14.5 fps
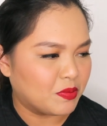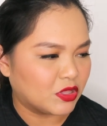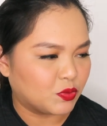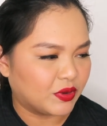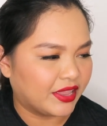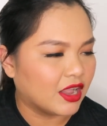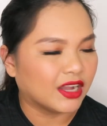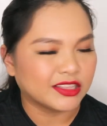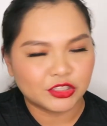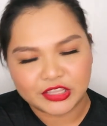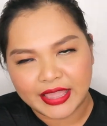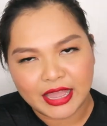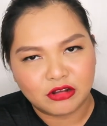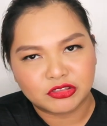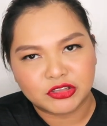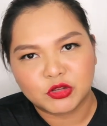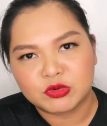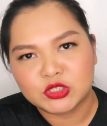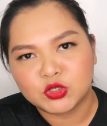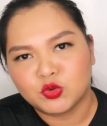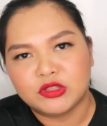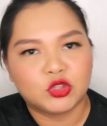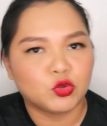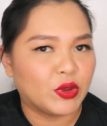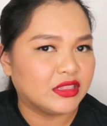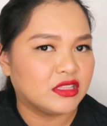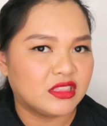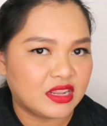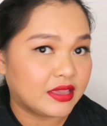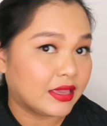But when I got to the counter, it was only 23